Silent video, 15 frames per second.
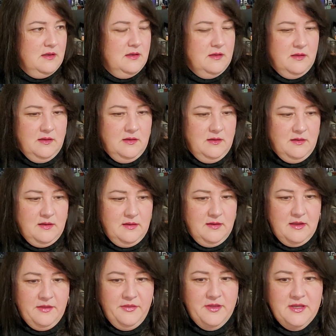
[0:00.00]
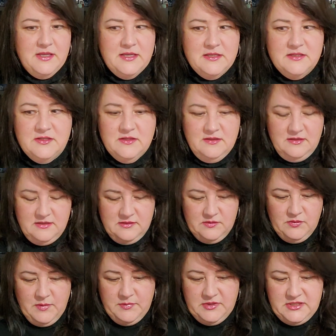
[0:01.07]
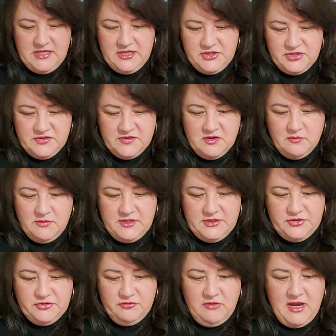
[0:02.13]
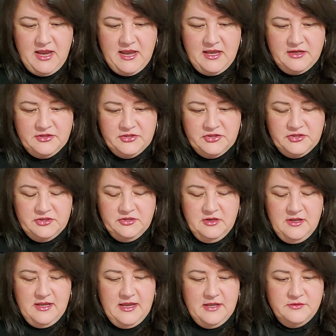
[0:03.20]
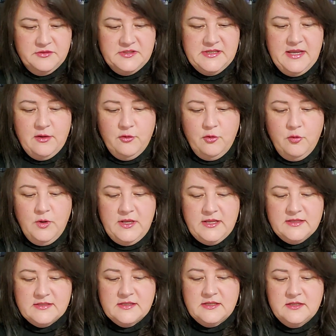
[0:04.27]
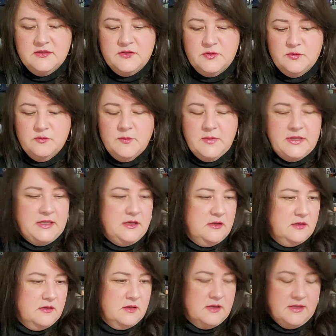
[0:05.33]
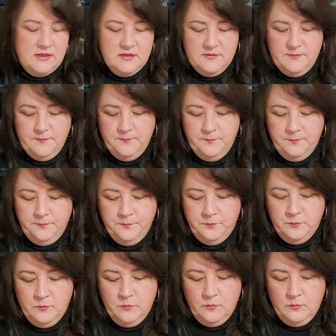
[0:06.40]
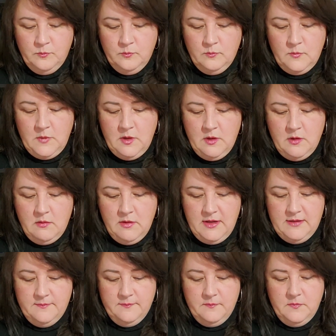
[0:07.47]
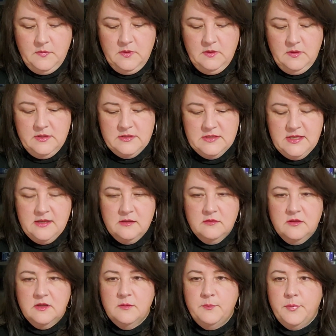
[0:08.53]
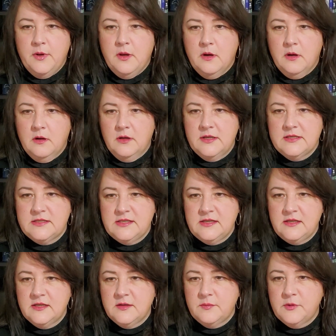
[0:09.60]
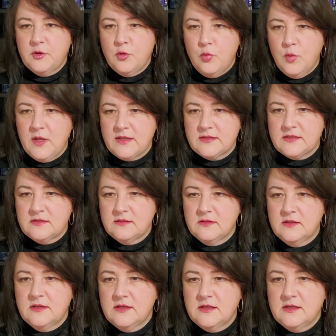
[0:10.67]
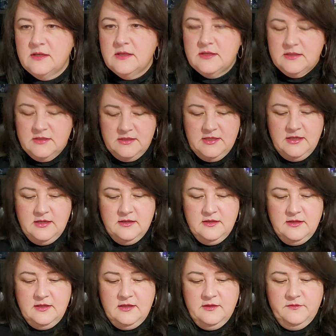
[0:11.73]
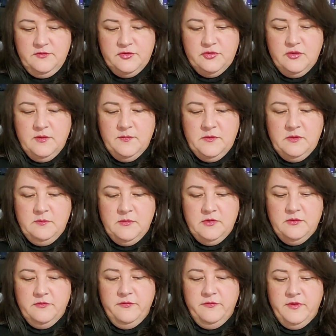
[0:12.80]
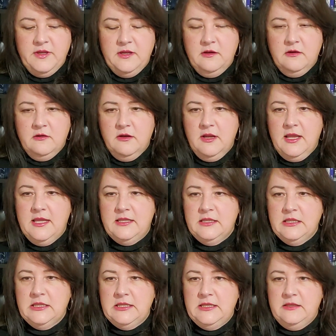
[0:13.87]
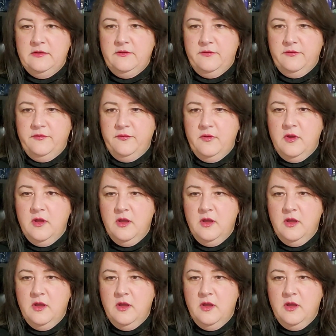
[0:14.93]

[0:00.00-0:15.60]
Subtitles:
I think his reputation's already trashed. I don't see how quitting's going to do him any good. All right, let's take a look at Barr. Is he going to quit? Is he going to give Trump the middle finger and leave